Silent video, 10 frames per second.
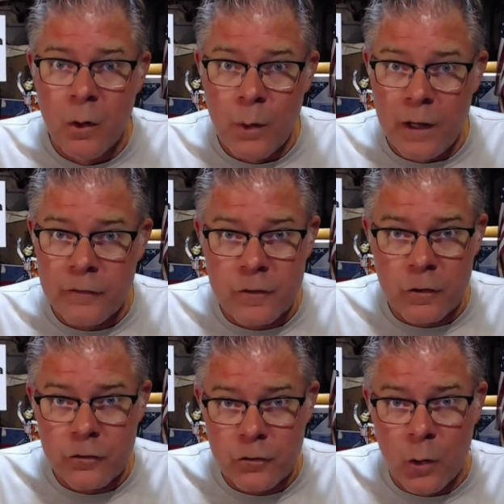Rest
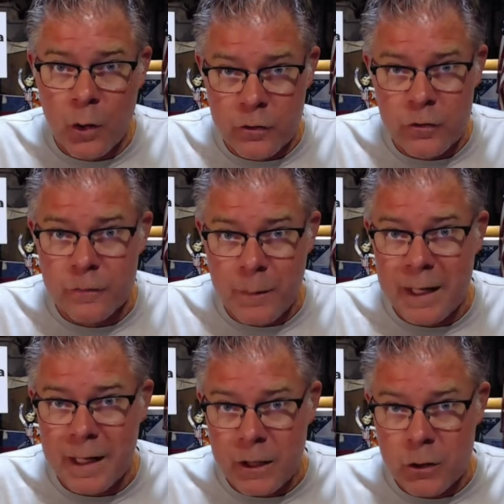assured you've
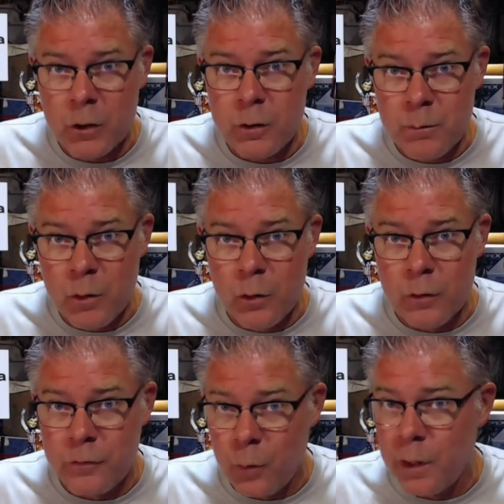made a good
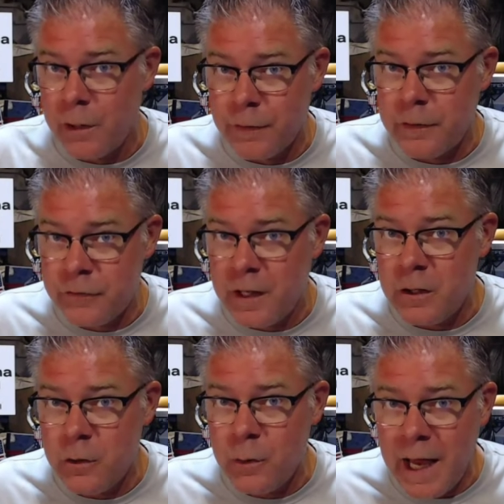move to whatever extent
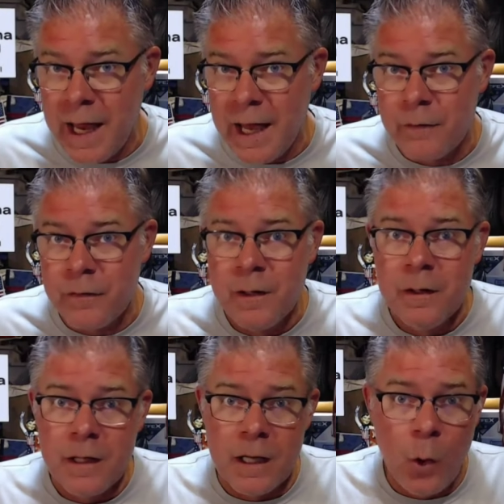you have
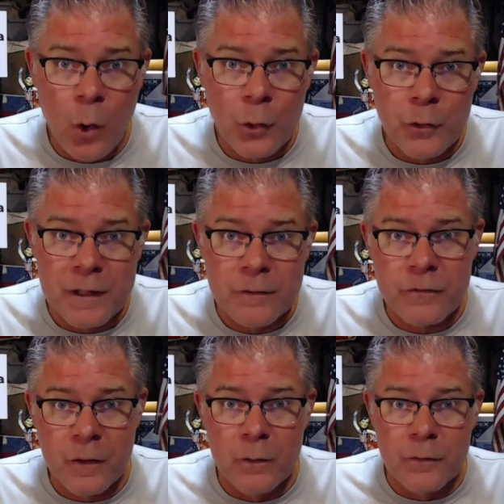in holding
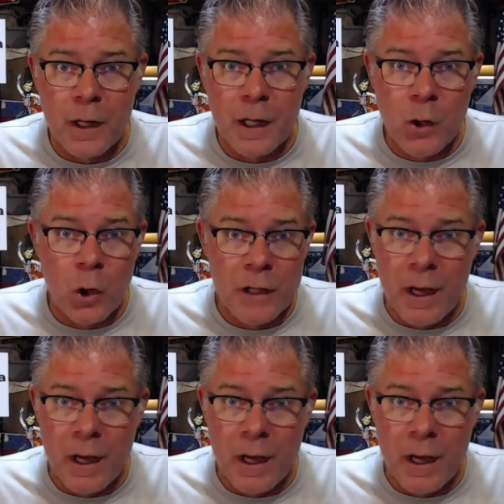silver and gold.